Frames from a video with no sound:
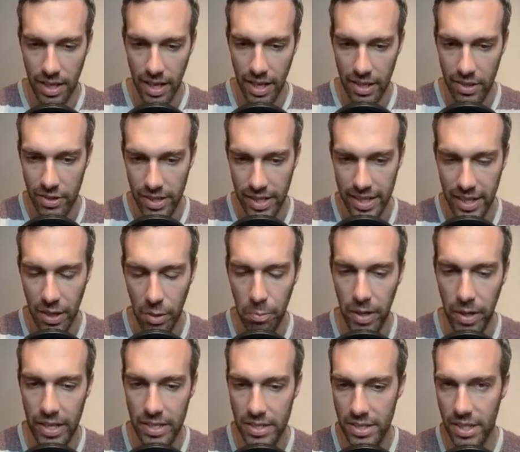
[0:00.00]
And they're not going to
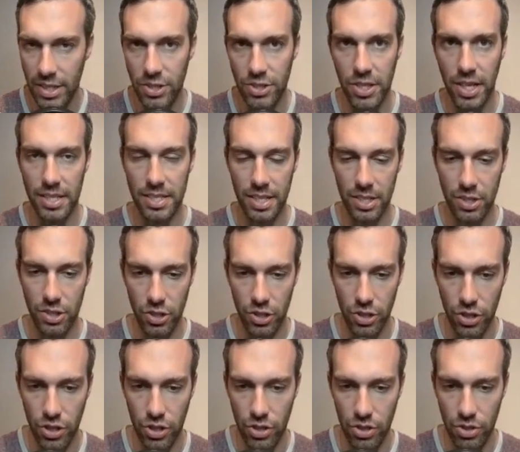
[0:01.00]
outpace because I just had such a
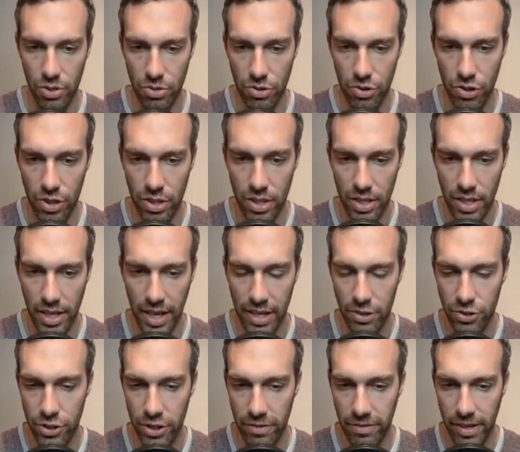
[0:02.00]
huge
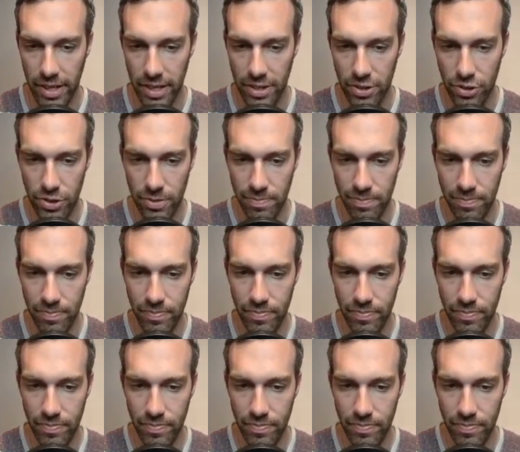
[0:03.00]
energy advantage.